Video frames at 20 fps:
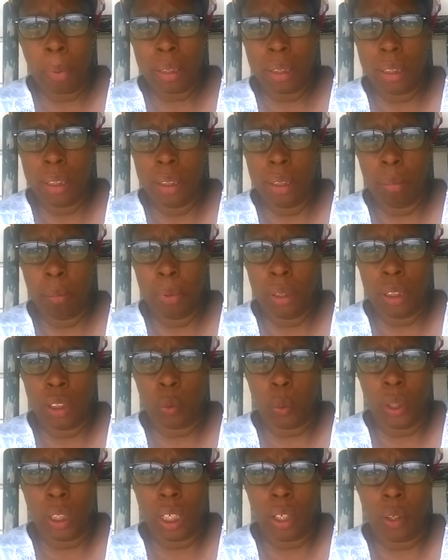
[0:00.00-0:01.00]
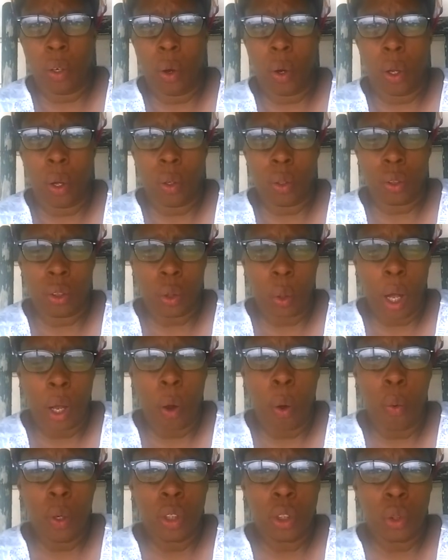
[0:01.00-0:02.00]
my tea to be sweet at all, so I
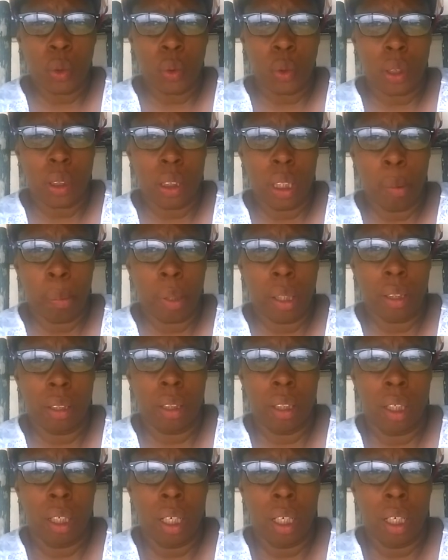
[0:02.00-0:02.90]
always use lemon.